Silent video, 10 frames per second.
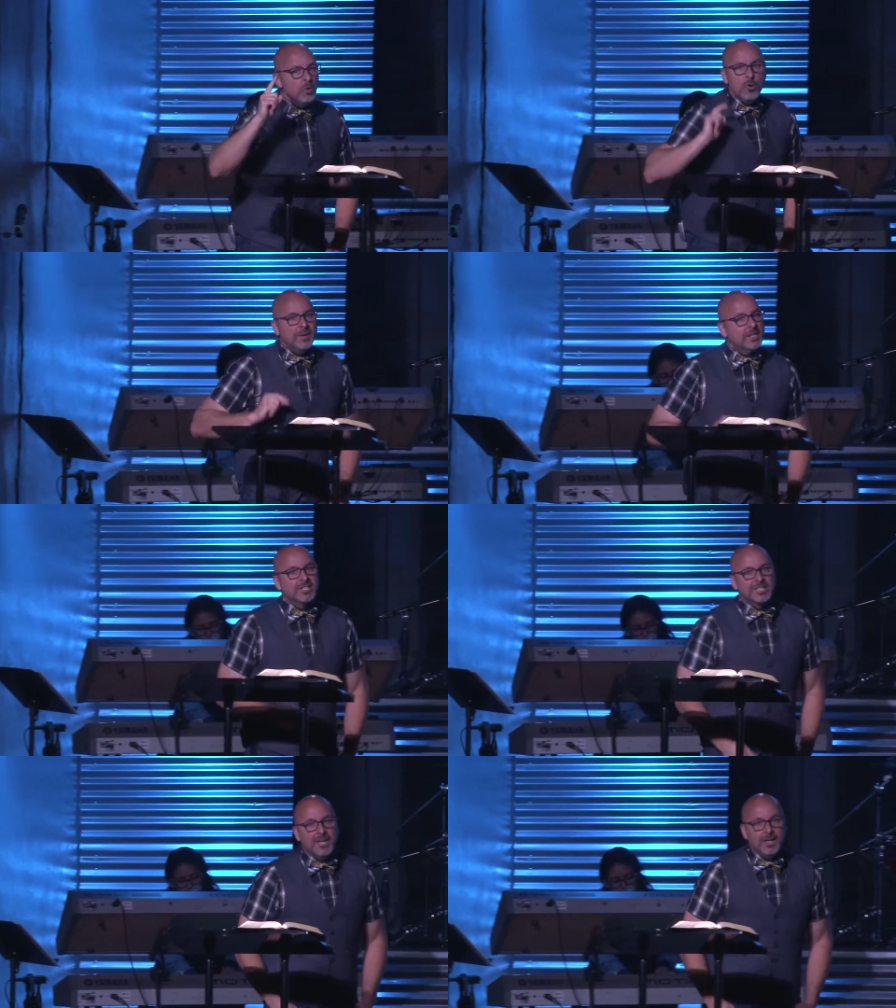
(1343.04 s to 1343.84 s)
room in
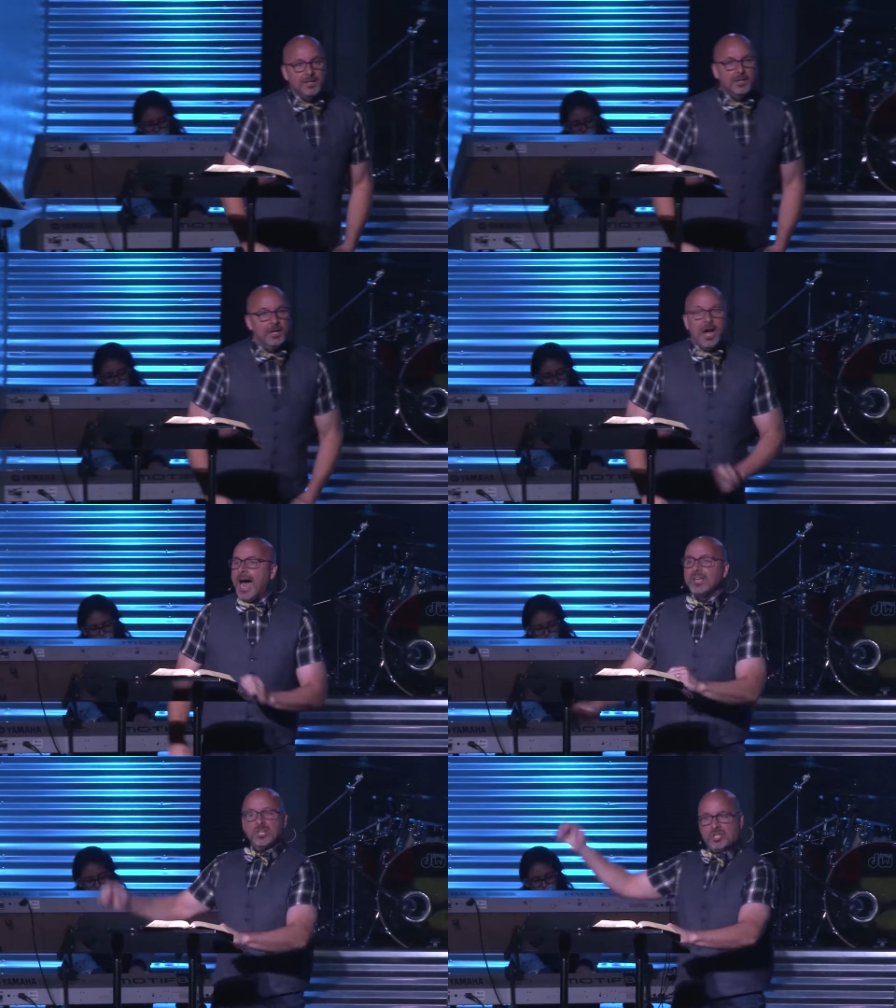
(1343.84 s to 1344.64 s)
this inn.
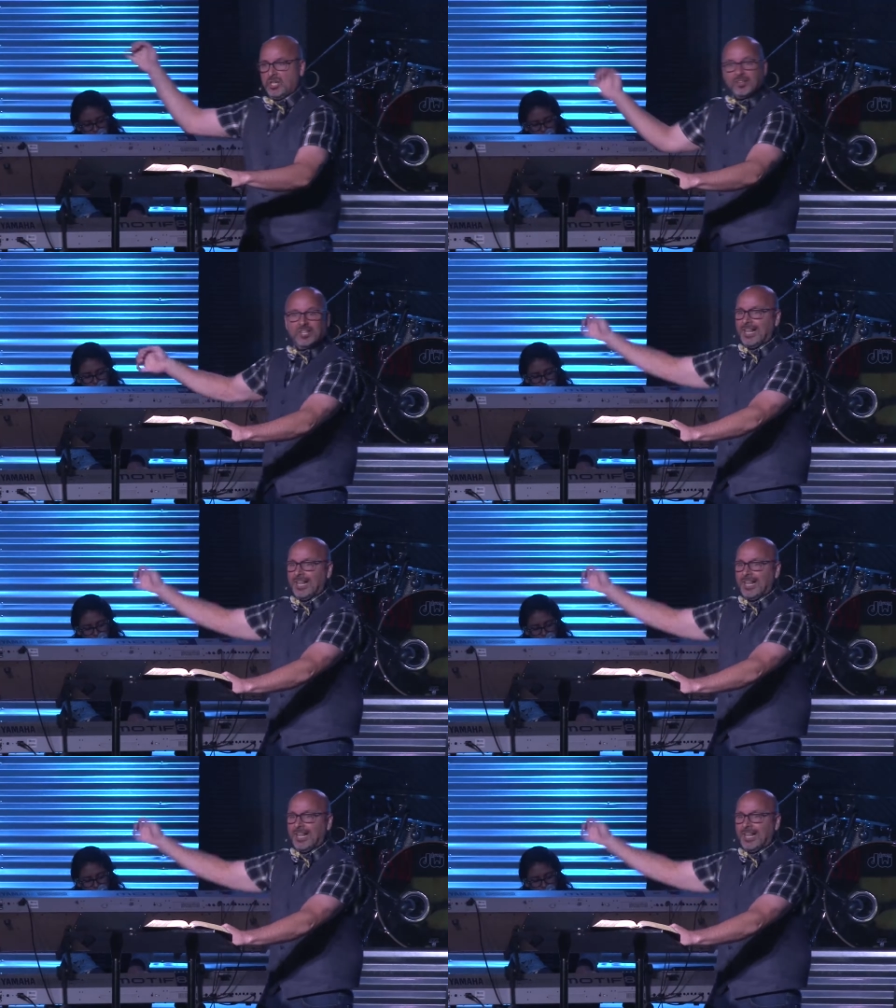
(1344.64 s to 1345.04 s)
I just shut the